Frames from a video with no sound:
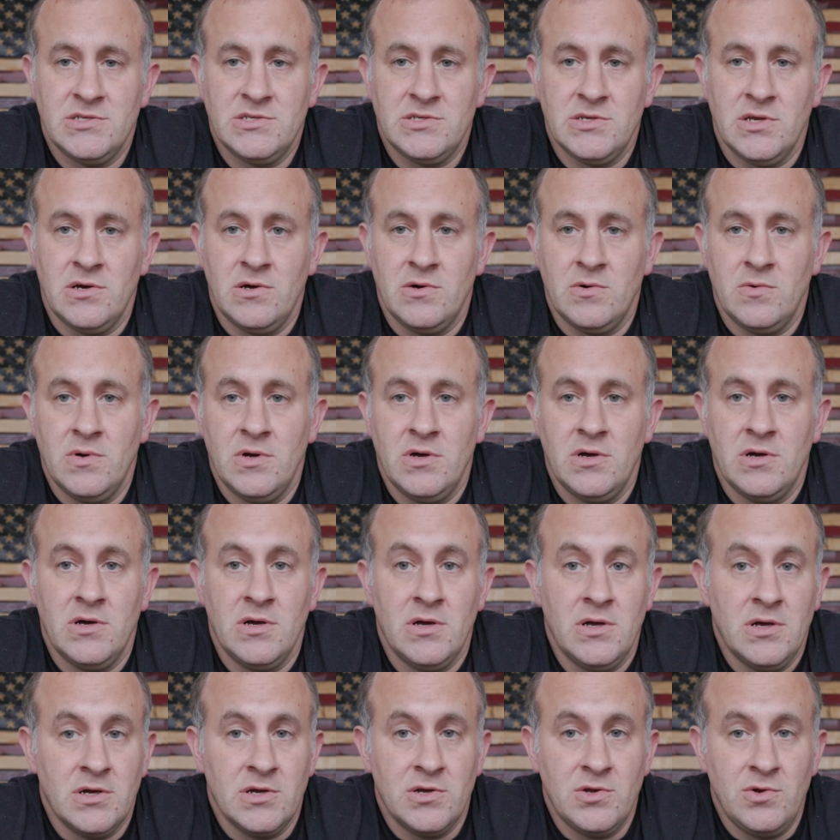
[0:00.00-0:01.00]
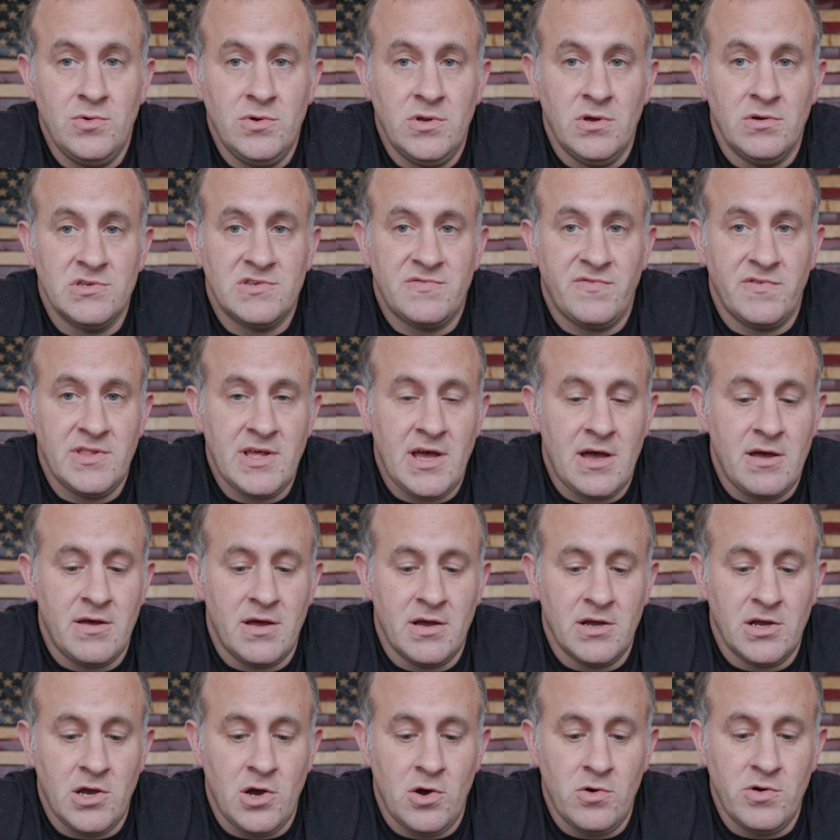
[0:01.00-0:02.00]
So kudos for
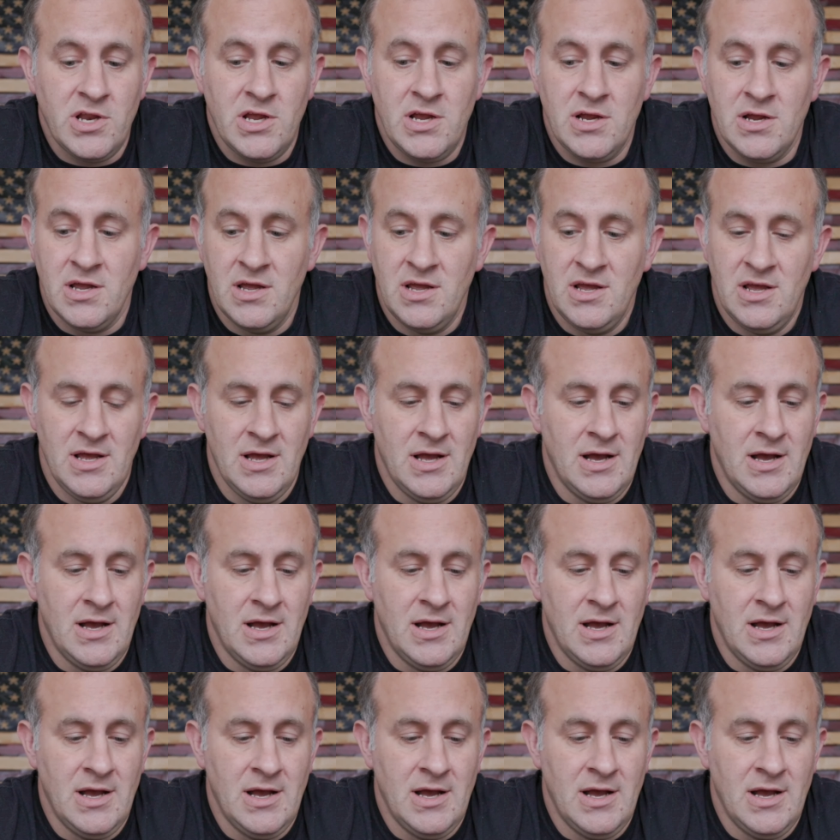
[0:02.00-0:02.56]
that coating.